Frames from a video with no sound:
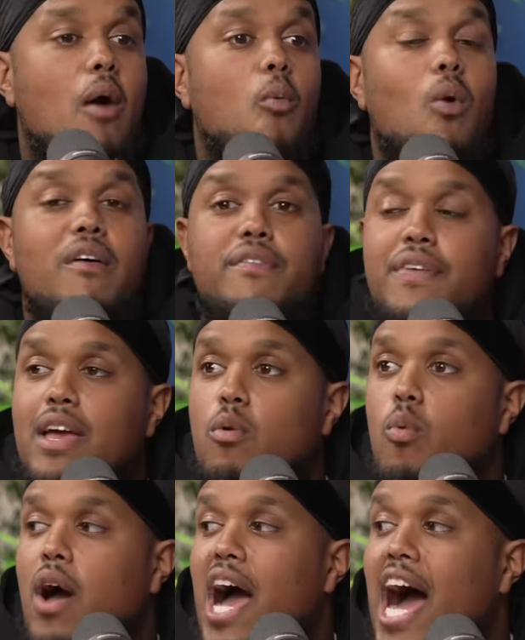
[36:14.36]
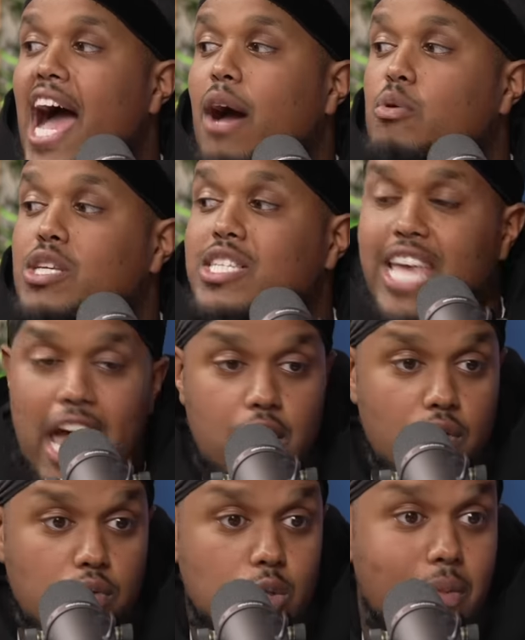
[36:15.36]
And one thing what I was
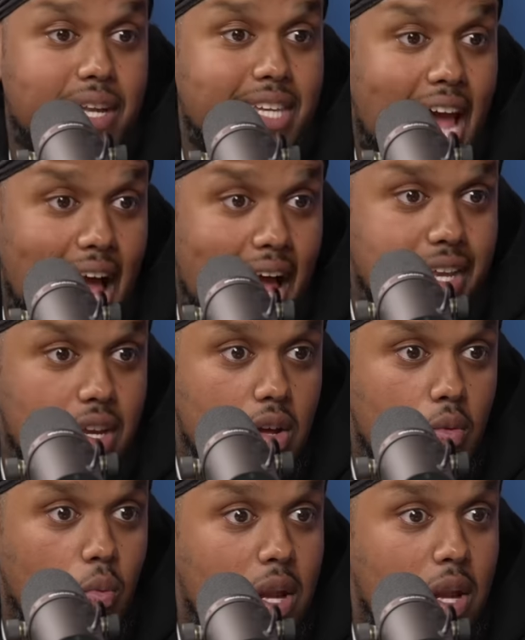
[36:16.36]
scared of was my dad